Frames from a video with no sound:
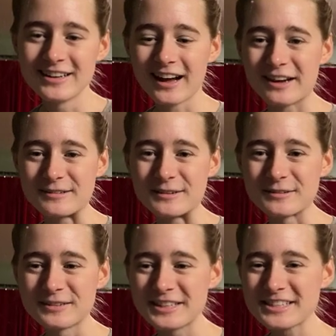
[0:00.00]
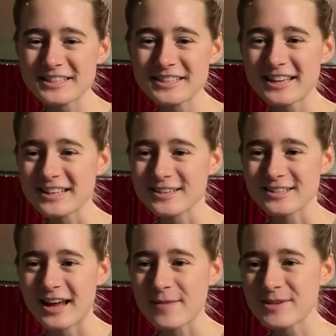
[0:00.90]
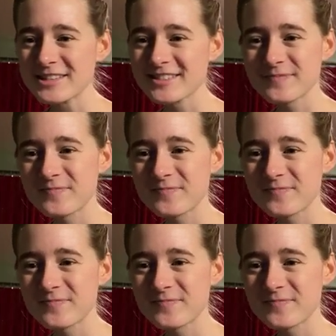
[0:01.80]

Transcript: I don't know. That just happens.